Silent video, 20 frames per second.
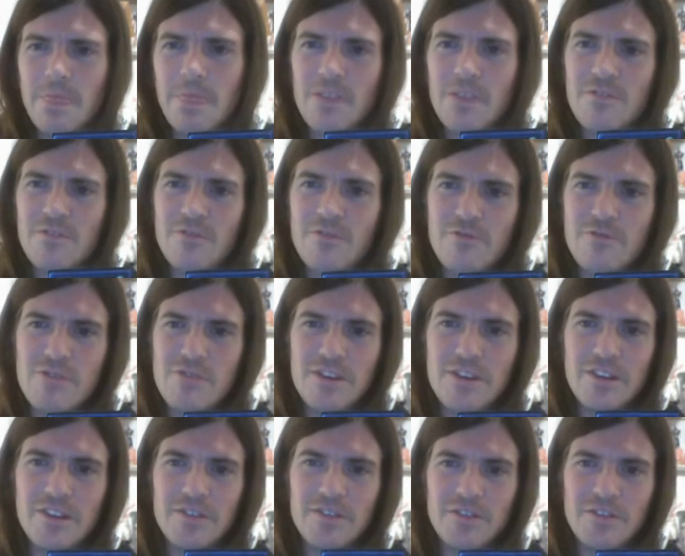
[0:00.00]
3
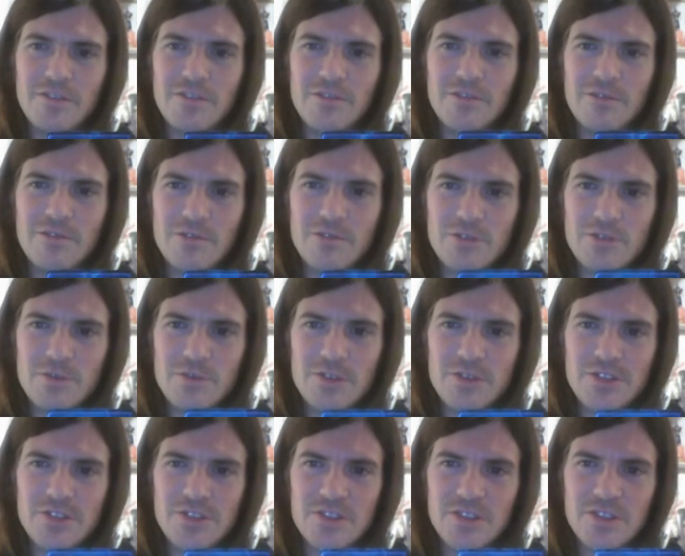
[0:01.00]
level 4s, which is
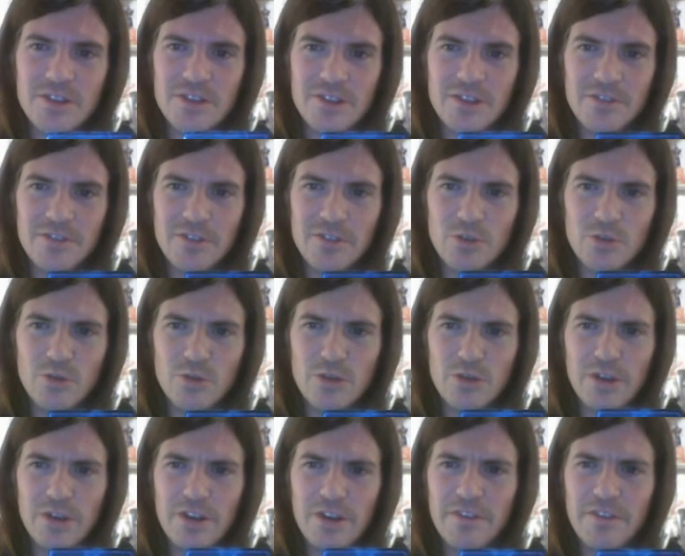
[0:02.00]
kind of annoying.
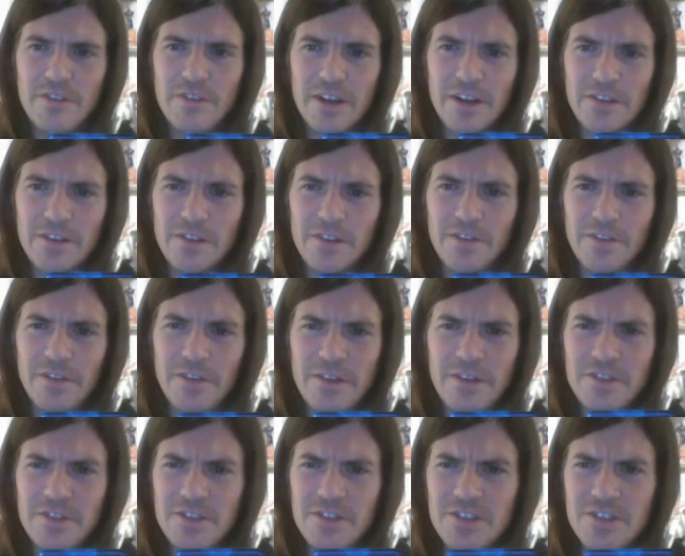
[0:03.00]
In fact, I think this
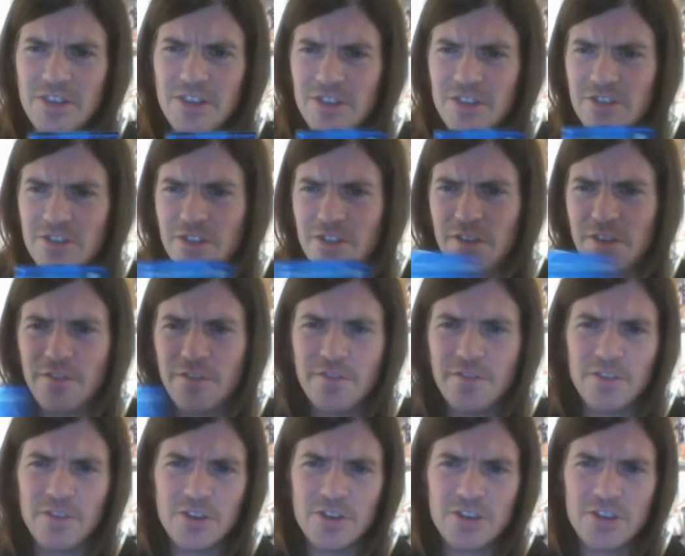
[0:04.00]
is actually the
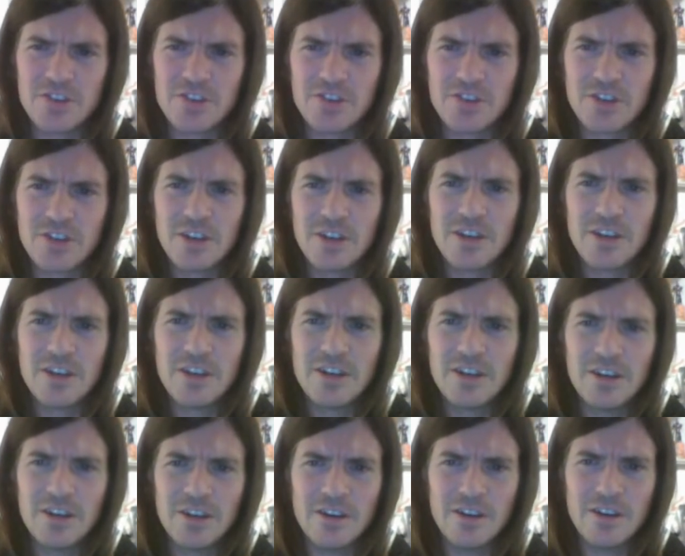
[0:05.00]
first
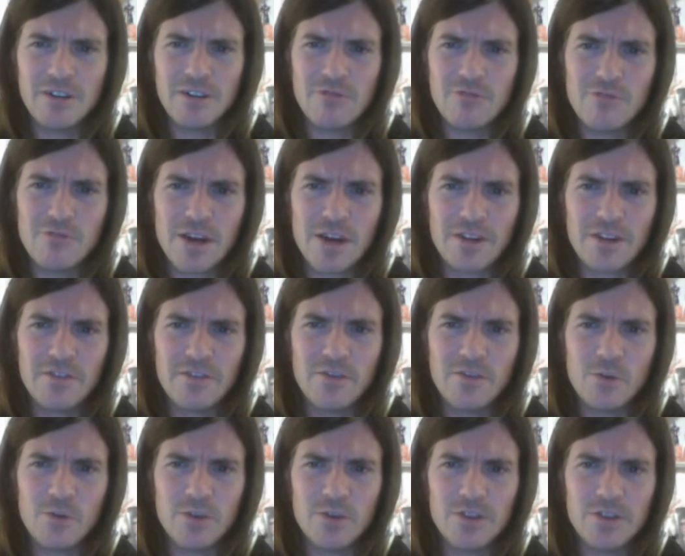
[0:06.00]
rank 4
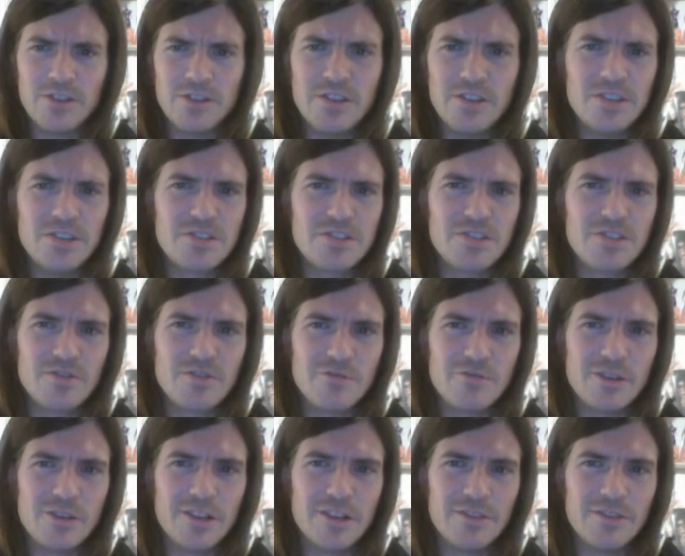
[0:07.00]
that needs 3
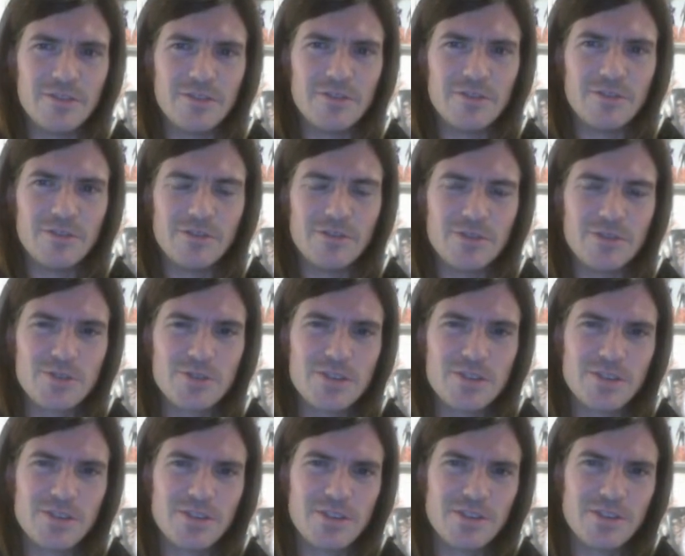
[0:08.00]
level 4s,
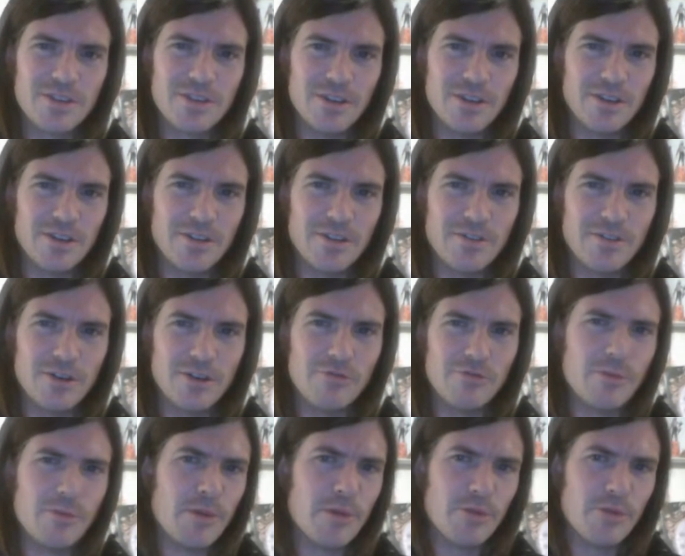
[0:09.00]
if I
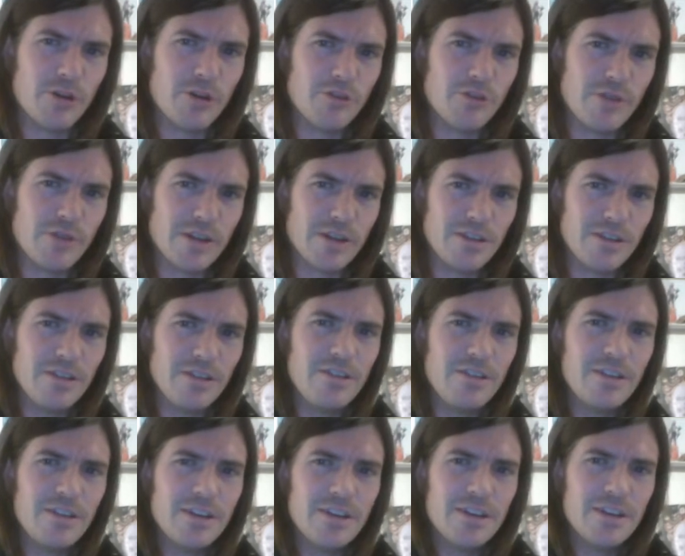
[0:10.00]
remember correctly.
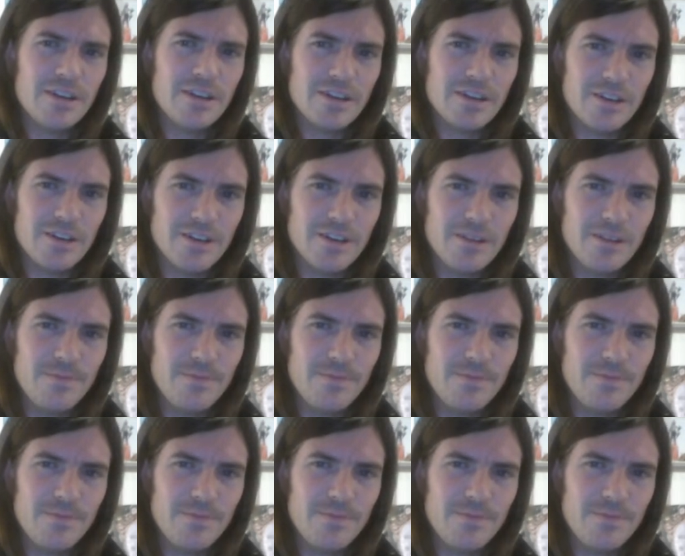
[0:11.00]
Um,